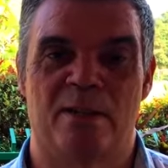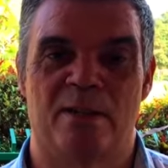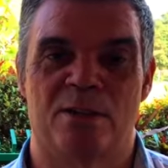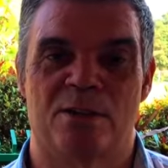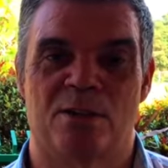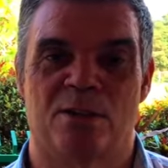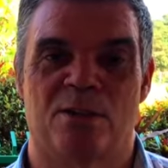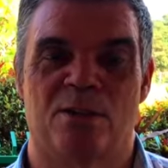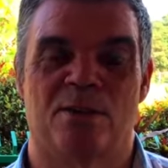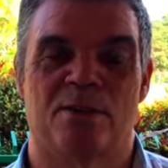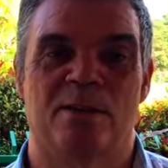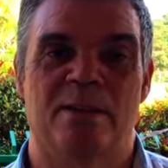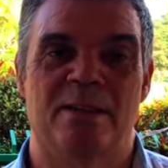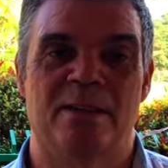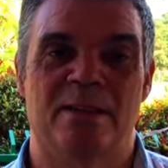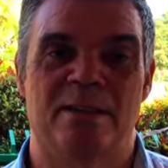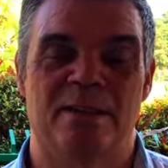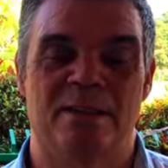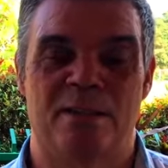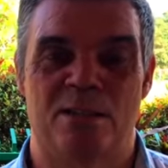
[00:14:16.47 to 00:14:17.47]
So
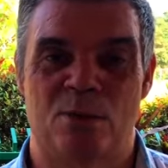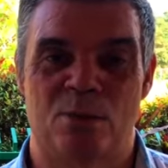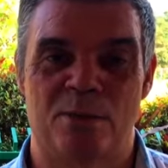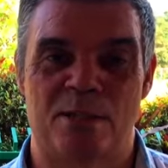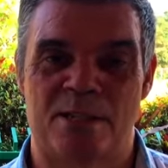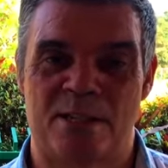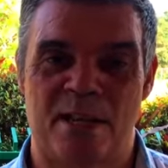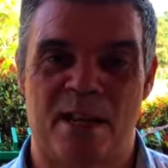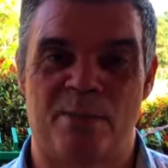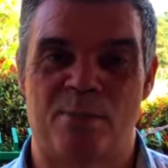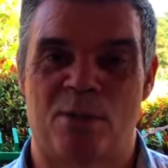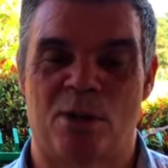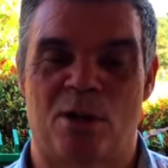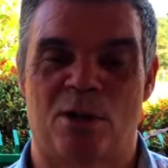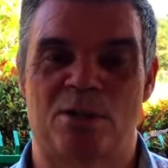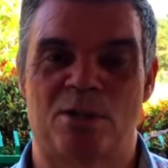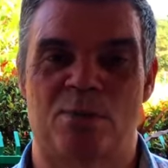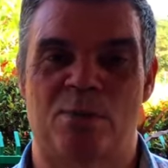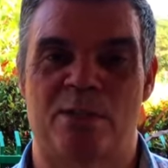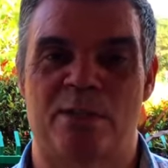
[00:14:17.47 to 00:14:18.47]
doing the same
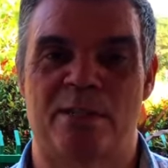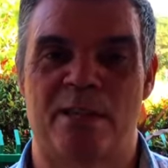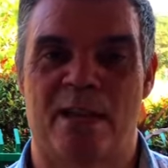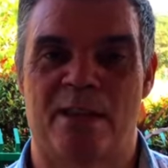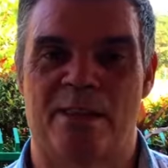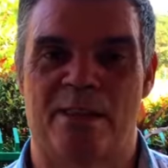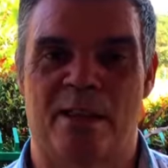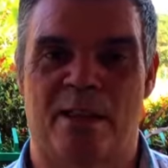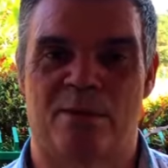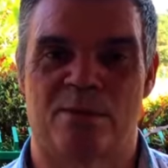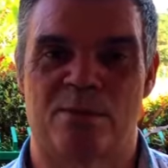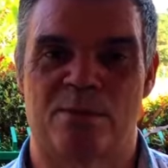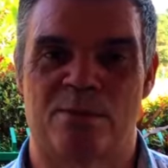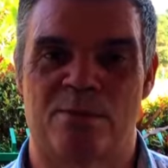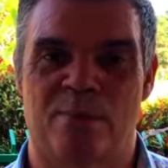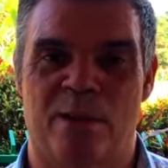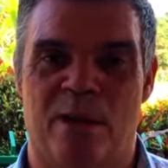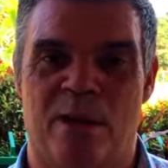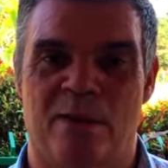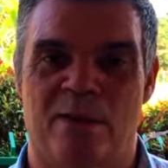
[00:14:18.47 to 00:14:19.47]
cost with the
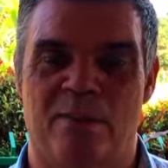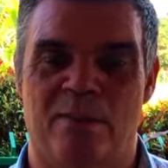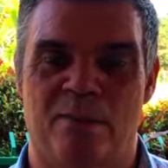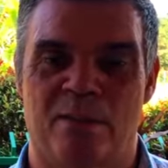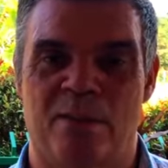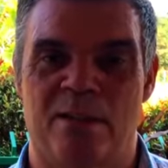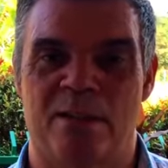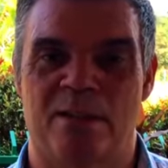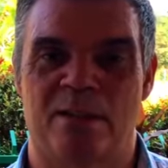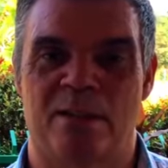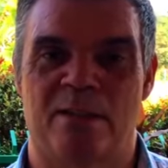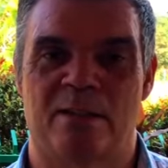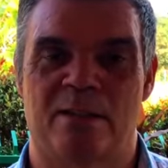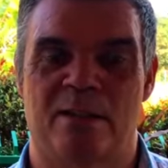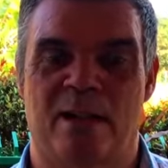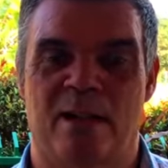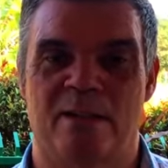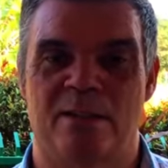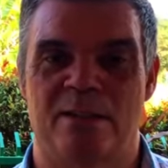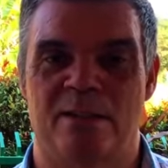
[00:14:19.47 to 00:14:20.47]
10,000 baht inverter
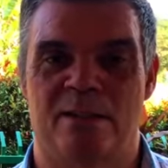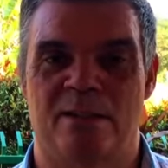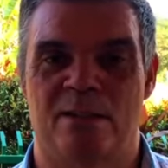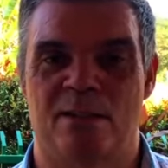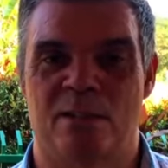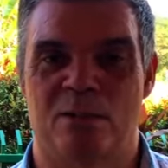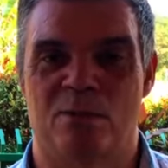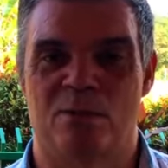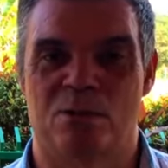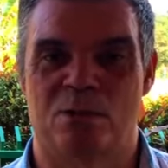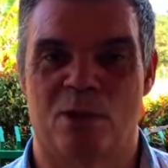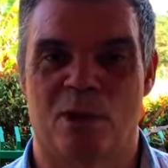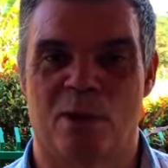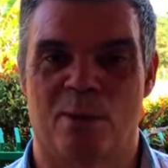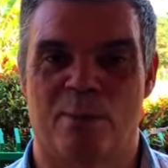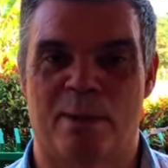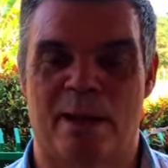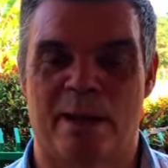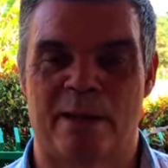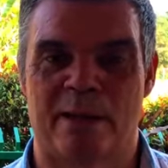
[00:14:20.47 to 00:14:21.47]
and your two
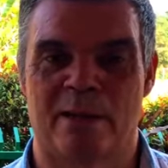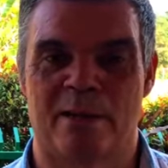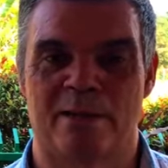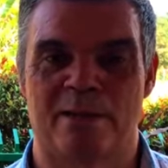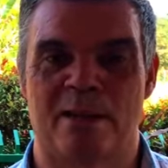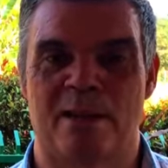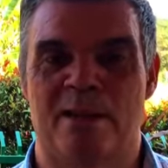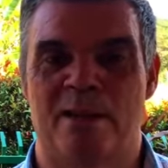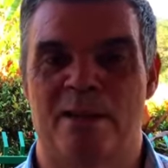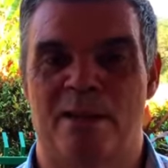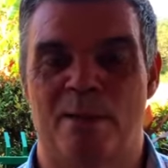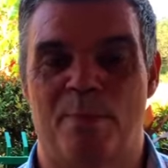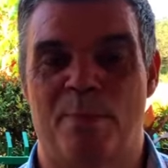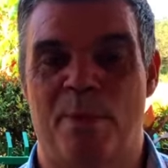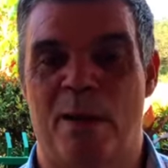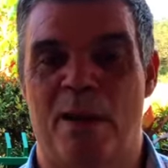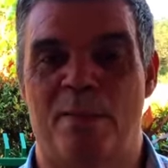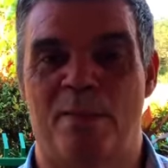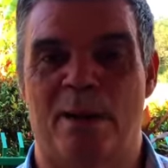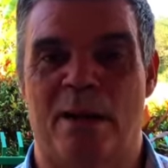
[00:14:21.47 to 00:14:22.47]
solar panels, the
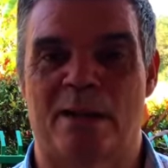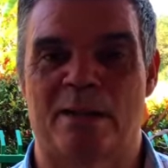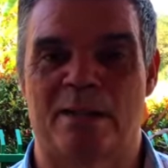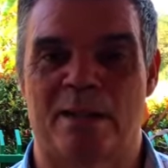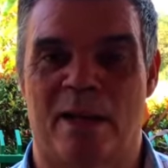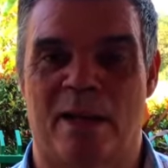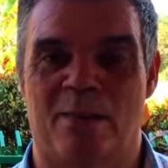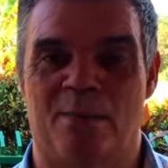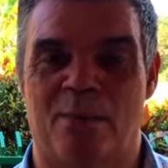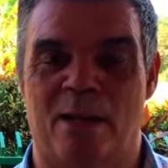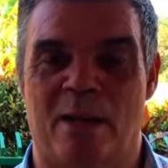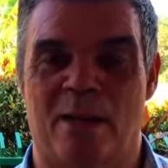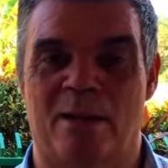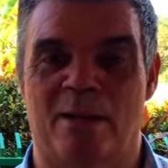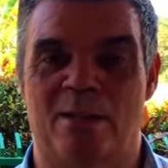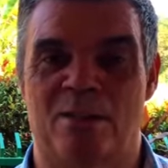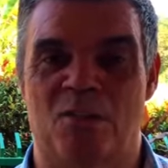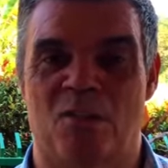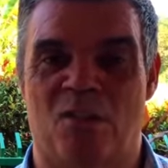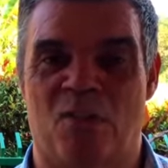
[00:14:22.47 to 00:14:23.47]
payback time
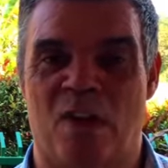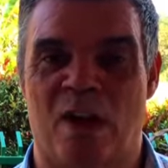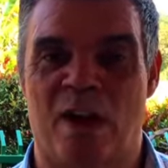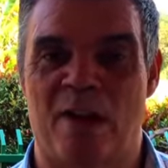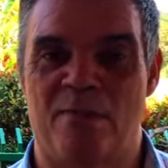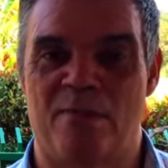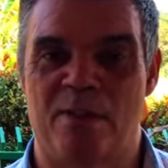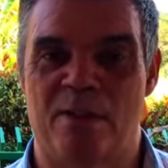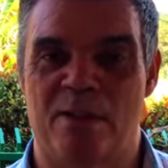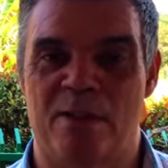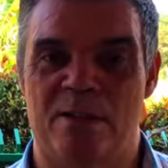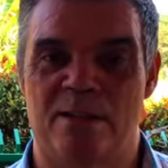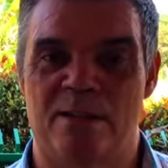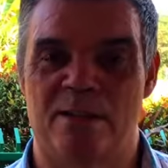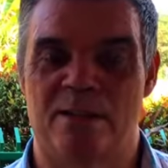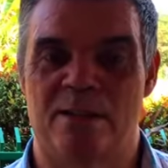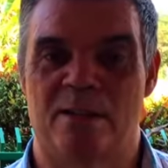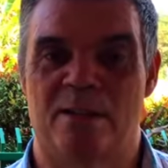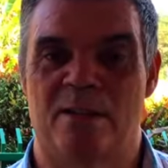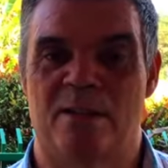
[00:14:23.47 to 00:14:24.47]
that is 5
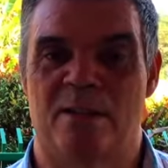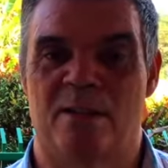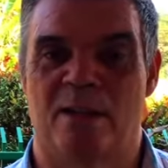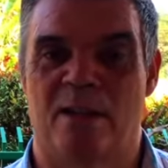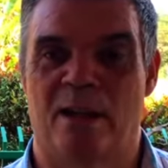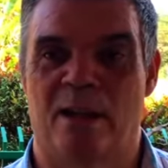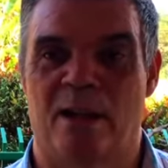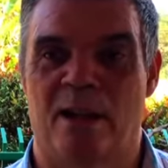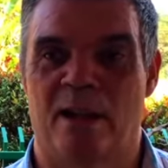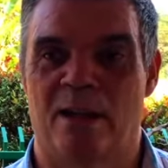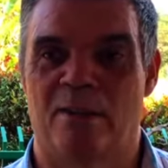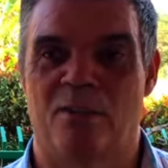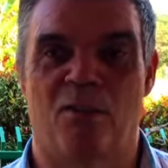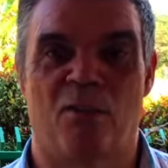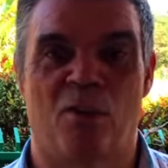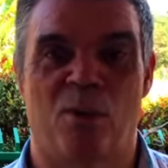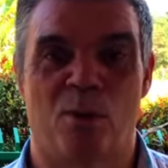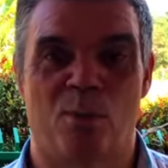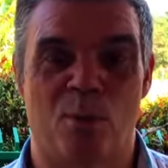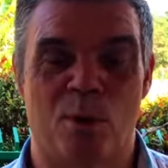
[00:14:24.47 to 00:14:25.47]
years and
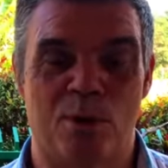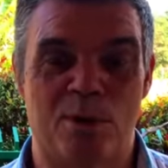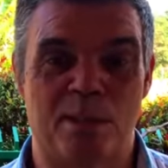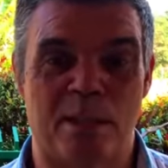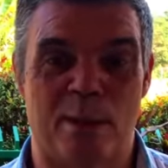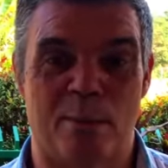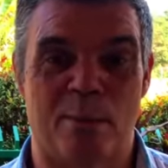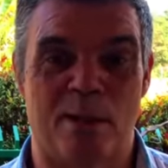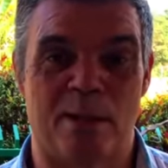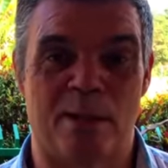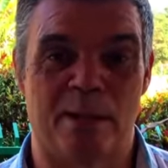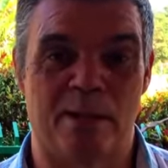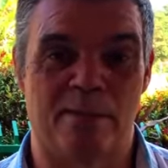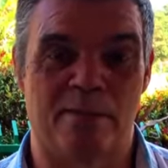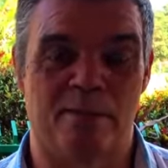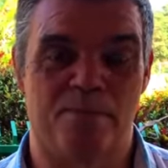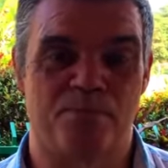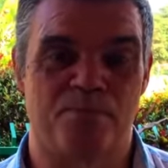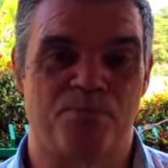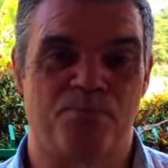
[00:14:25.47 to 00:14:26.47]
4 months, I believe.